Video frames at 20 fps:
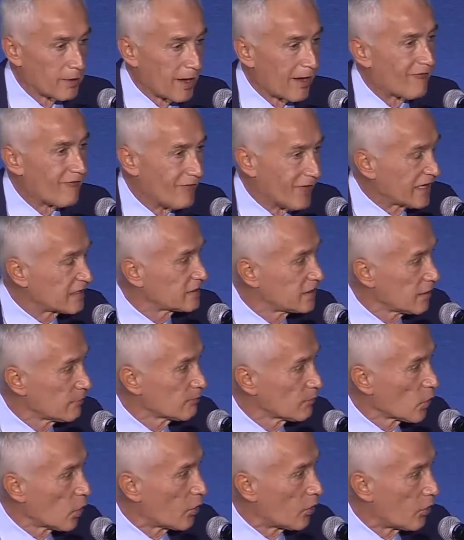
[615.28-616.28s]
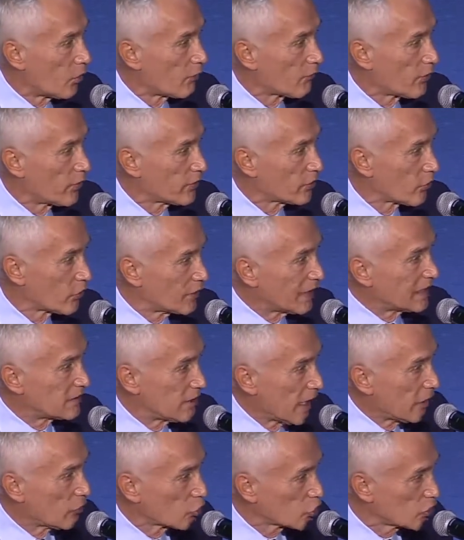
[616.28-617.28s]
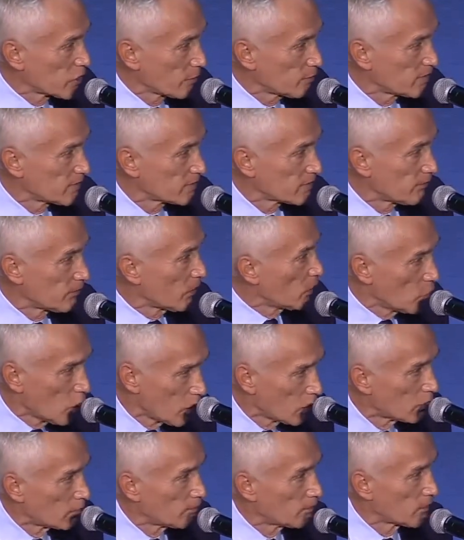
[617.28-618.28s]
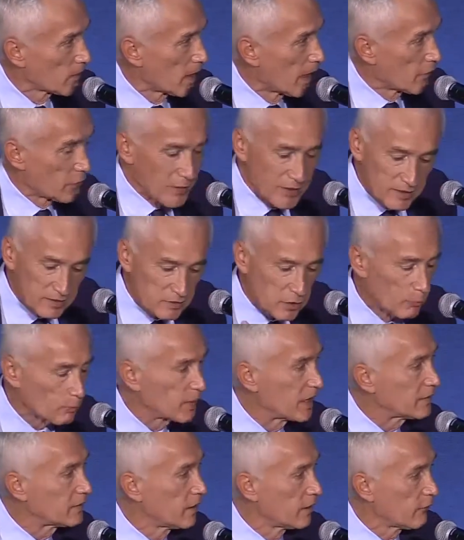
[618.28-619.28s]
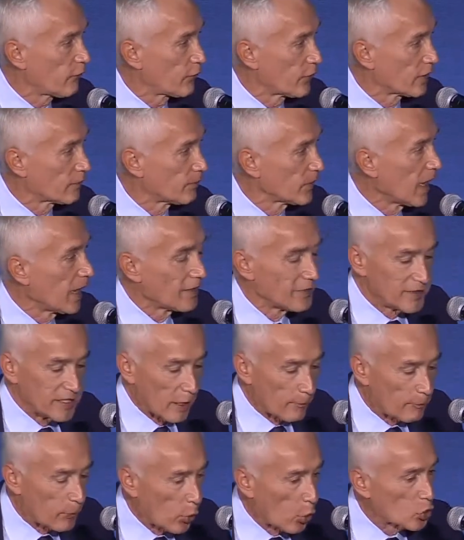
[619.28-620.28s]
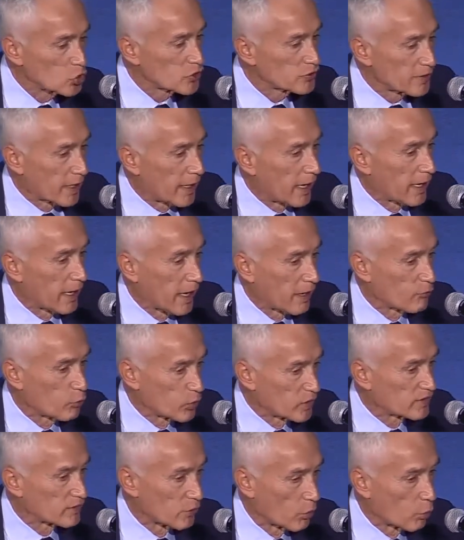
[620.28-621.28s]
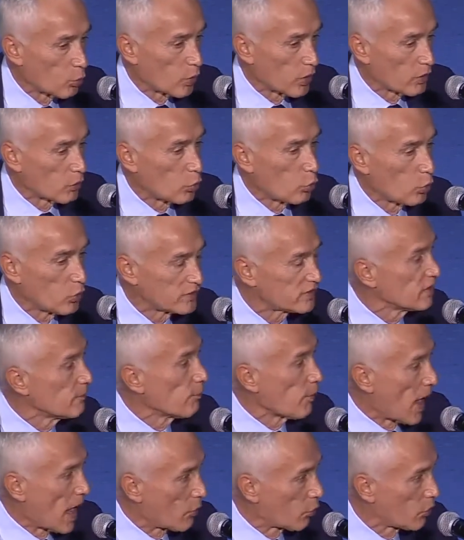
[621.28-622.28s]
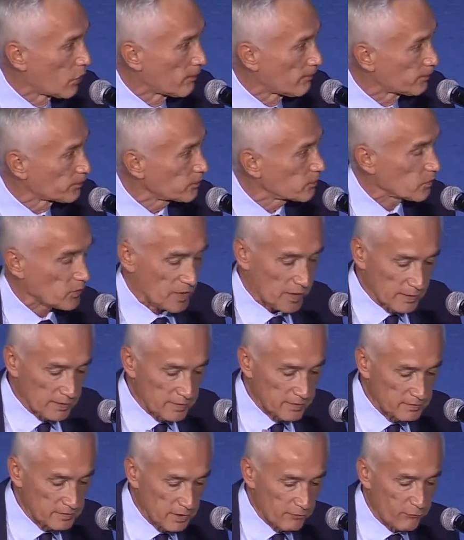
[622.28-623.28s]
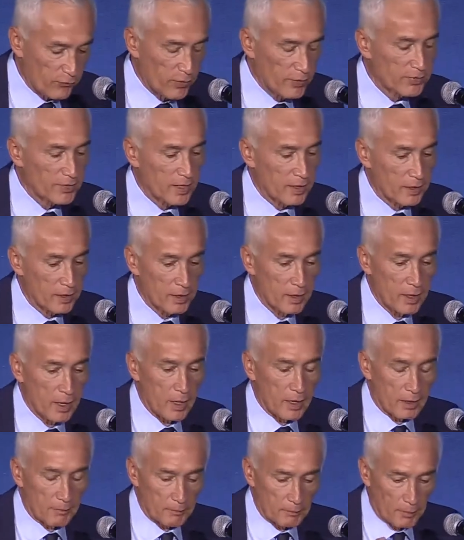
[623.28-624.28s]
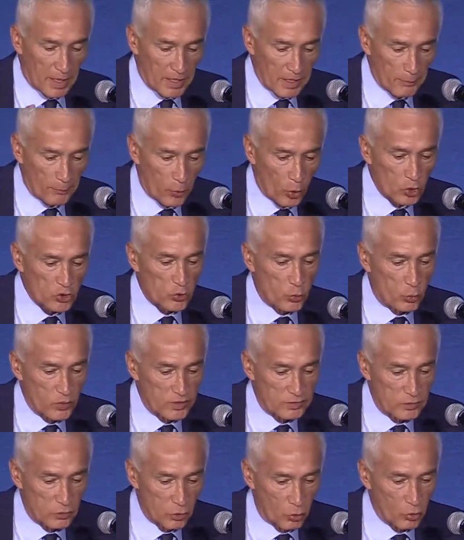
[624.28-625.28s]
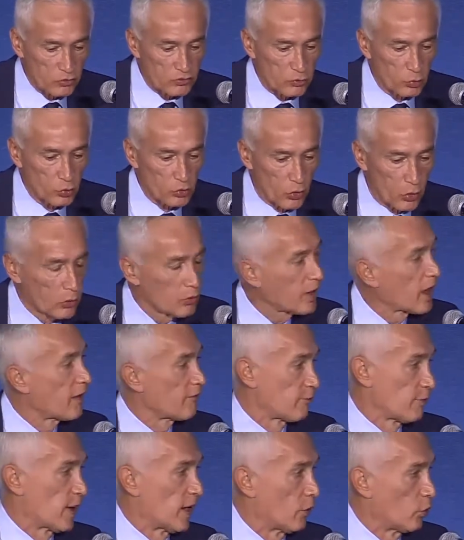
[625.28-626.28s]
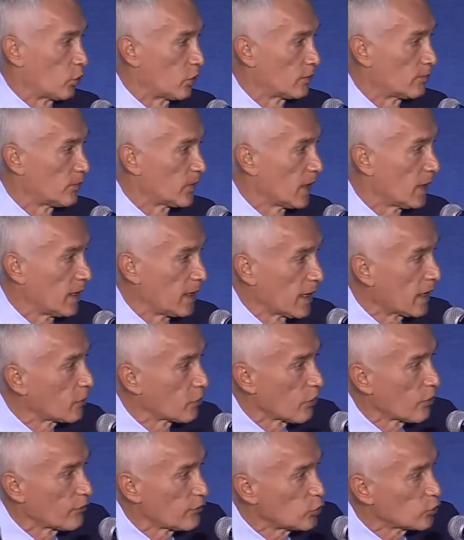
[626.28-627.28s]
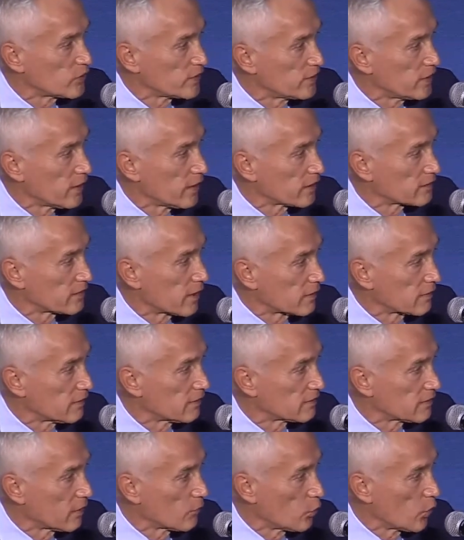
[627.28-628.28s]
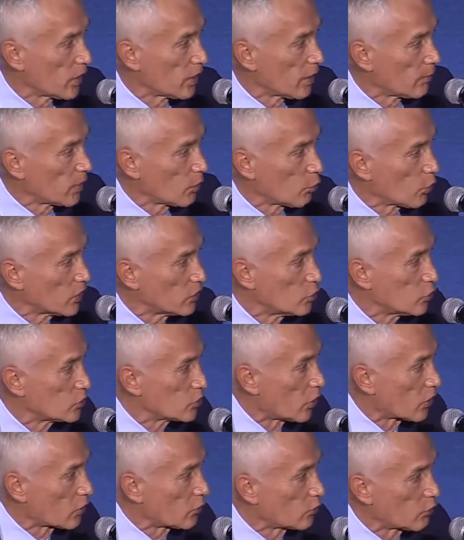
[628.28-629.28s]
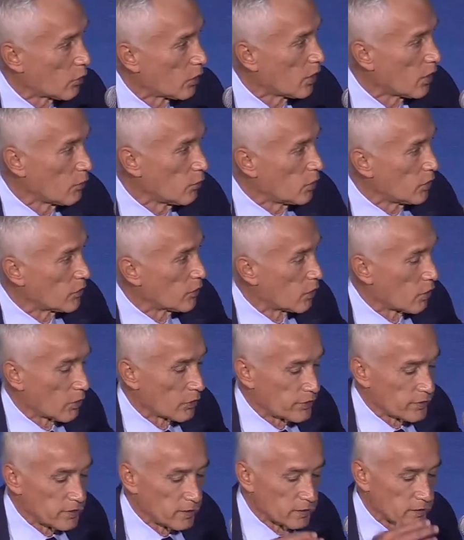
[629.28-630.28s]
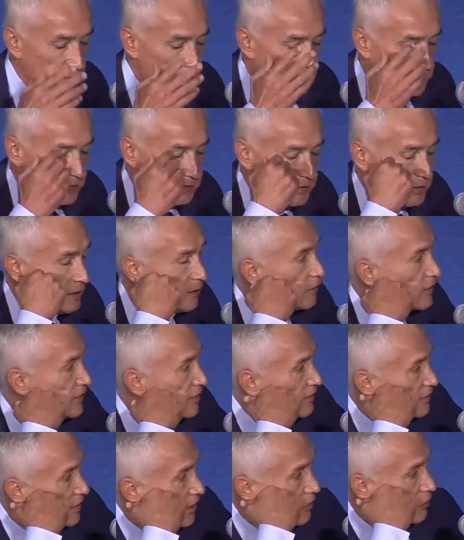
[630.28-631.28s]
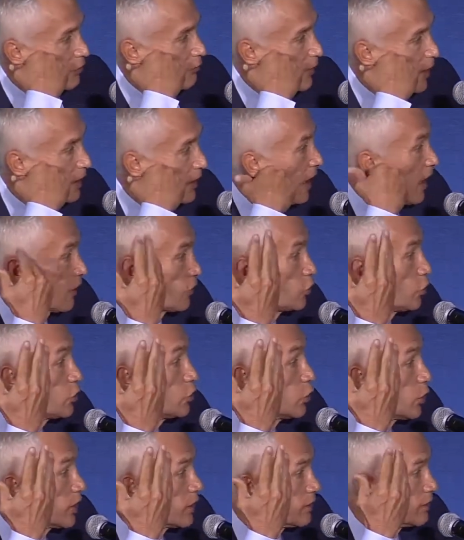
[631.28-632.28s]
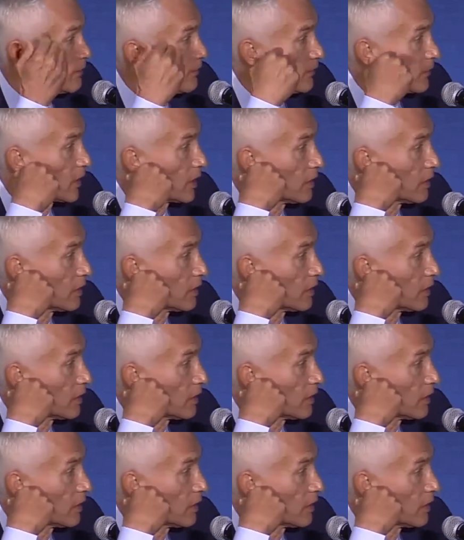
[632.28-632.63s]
uh, a victim of their dictatorships? No, I think it's completely different. The approach that I have with someone who is in power is different than my approach with those who don't have power. And I don't know if you see it exactly the same way. I mean, mm-hmm. when you talk with all the, uh, these leaders in Silicon Valley, how do you do it?